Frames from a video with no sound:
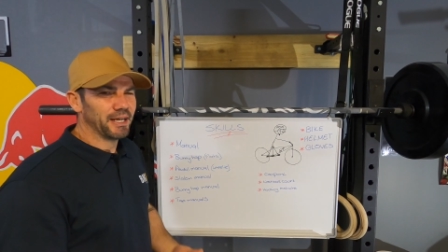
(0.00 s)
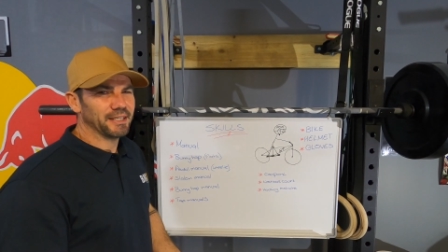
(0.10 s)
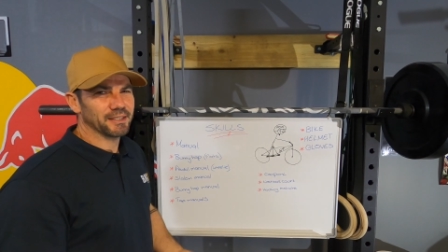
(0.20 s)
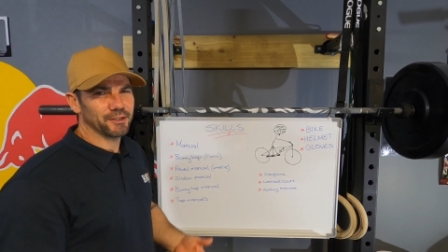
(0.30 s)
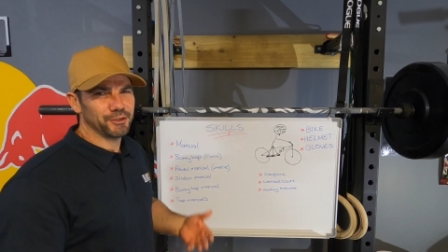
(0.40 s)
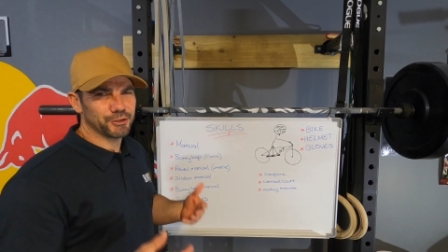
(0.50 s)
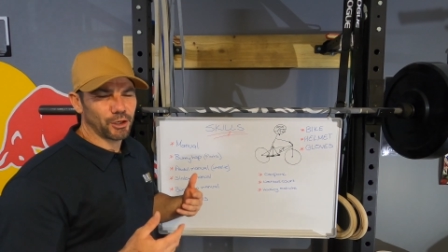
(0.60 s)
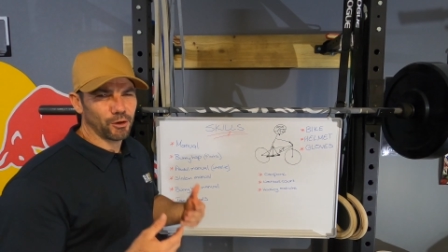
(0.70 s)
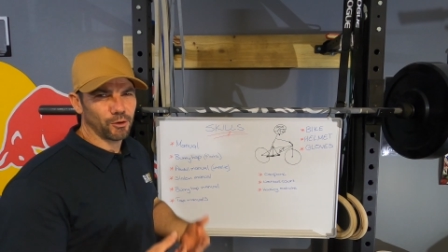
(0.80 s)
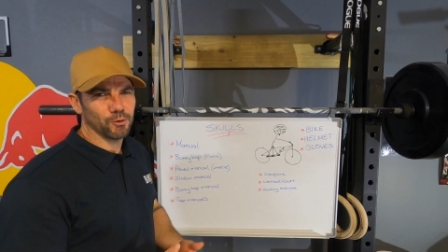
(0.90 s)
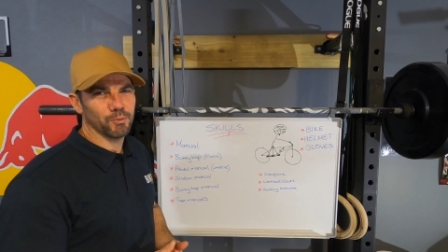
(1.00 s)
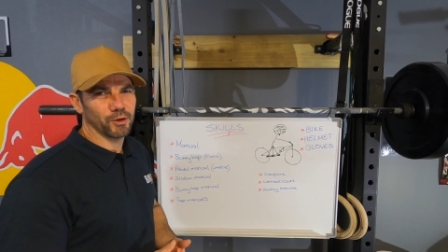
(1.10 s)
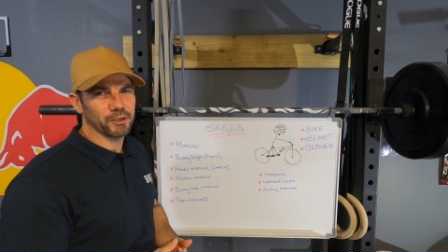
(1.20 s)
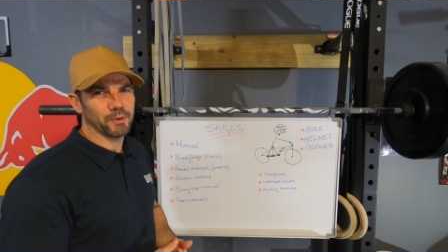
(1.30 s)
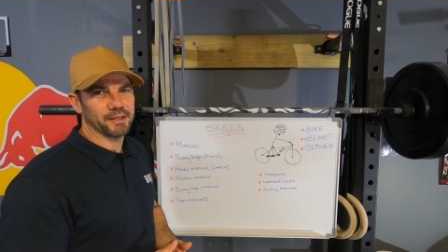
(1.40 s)
And you're going to use your whole
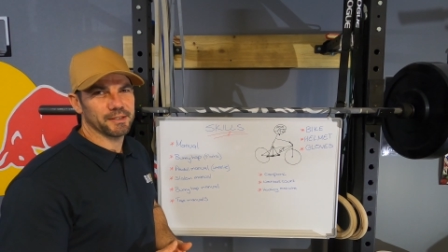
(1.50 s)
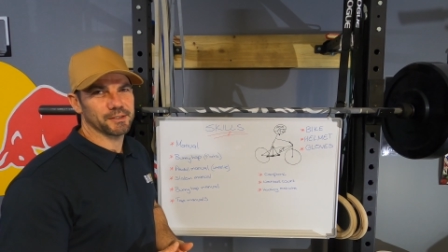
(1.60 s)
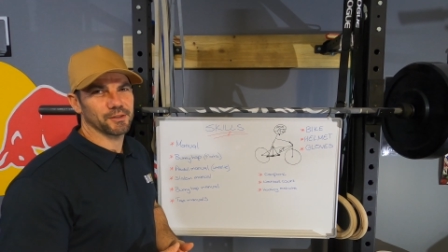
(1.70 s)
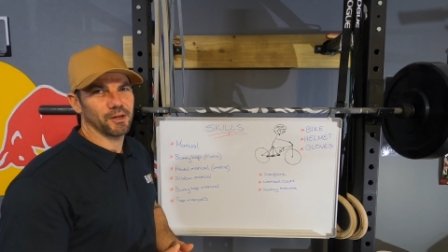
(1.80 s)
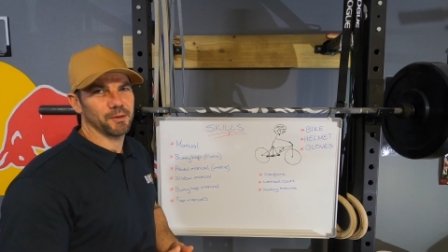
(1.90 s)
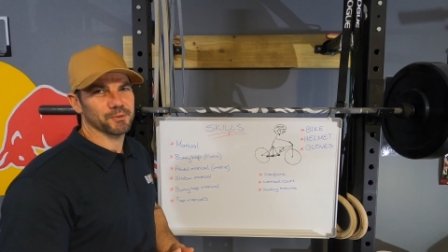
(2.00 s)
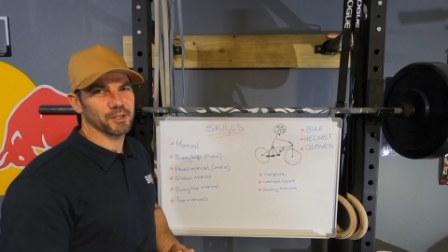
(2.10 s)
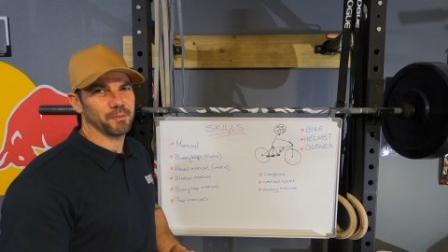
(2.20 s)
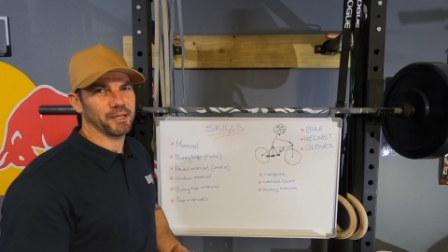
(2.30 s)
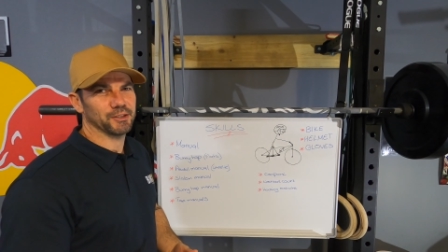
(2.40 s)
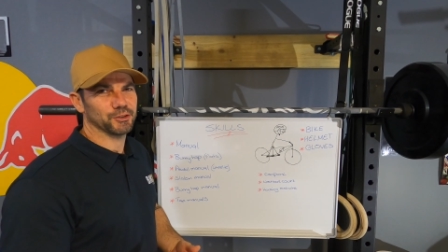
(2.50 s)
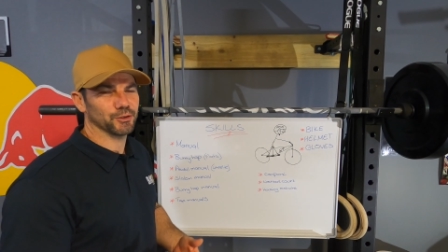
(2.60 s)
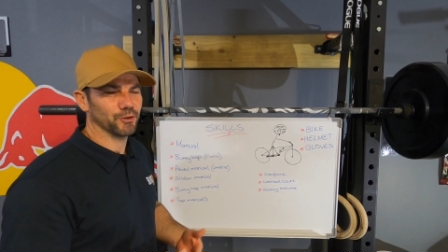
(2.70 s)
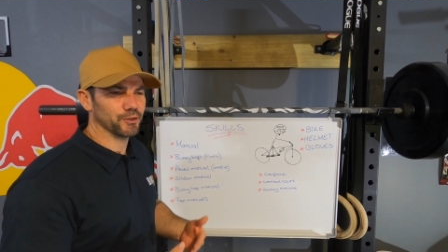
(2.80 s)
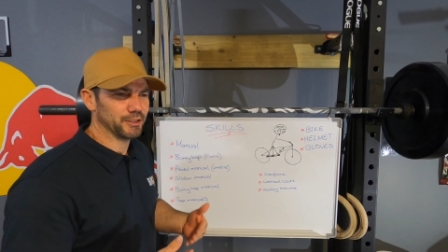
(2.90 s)
body weight this time. So making
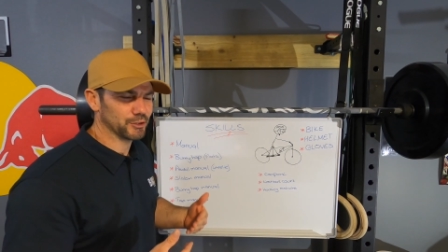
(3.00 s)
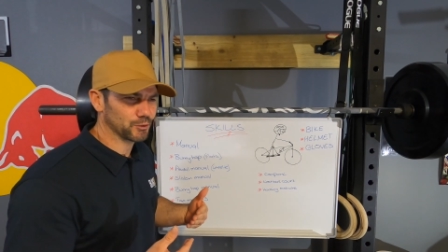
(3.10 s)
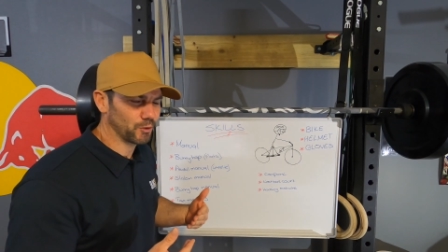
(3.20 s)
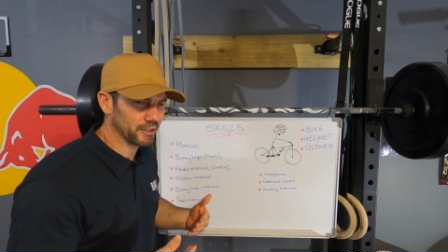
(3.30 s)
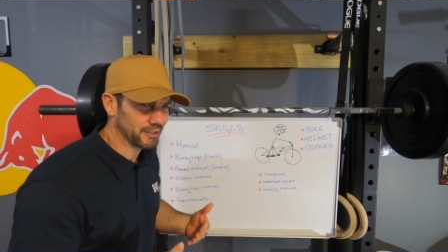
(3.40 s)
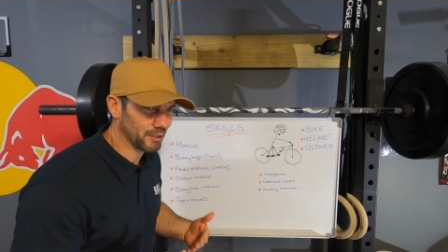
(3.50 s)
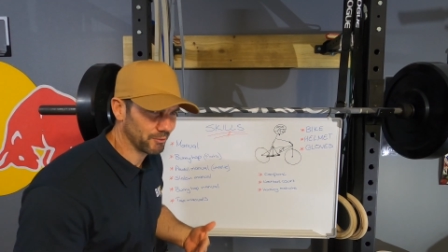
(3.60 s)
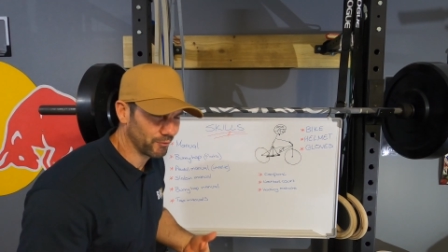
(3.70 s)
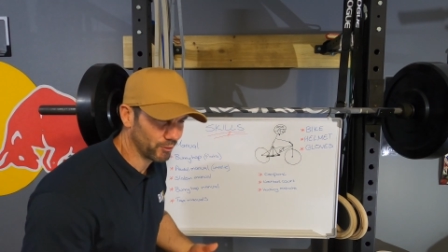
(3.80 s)
sure that you're squatting down